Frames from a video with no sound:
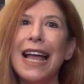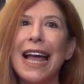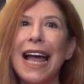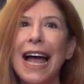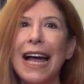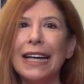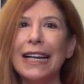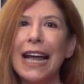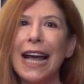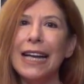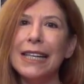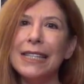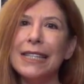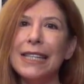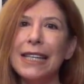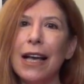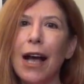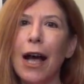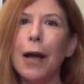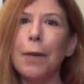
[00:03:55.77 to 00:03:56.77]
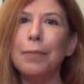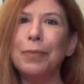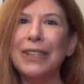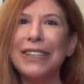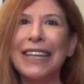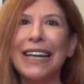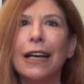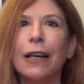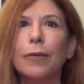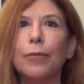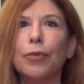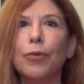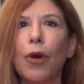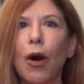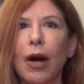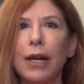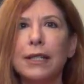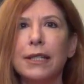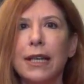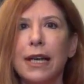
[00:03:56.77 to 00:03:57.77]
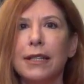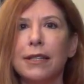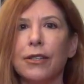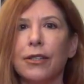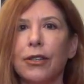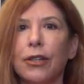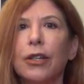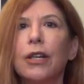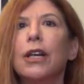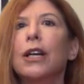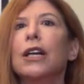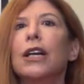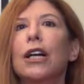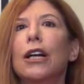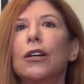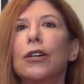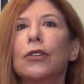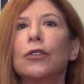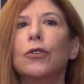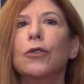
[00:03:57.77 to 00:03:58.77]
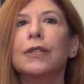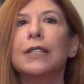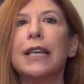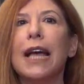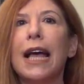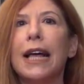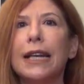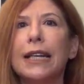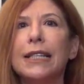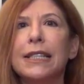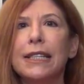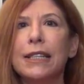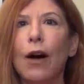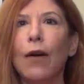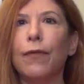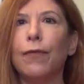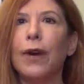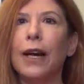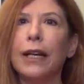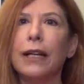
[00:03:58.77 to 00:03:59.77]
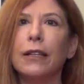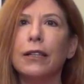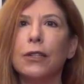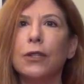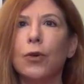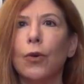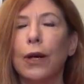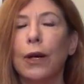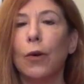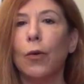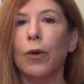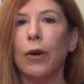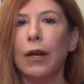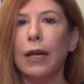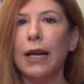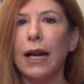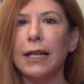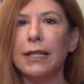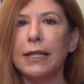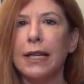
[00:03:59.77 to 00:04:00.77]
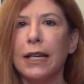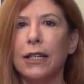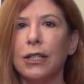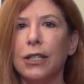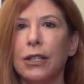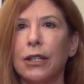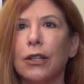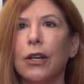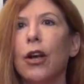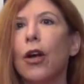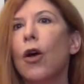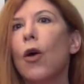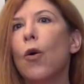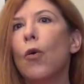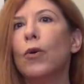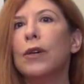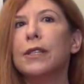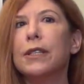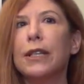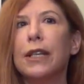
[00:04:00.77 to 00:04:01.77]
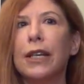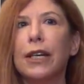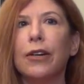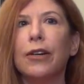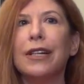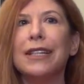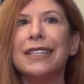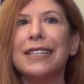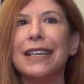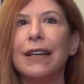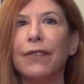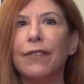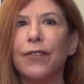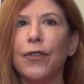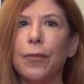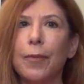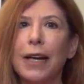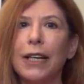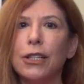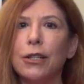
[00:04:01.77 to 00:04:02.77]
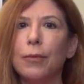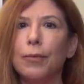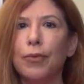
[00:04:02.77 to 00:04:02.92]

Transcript: An SCI plan processor includes any self-regulatory organization or securities information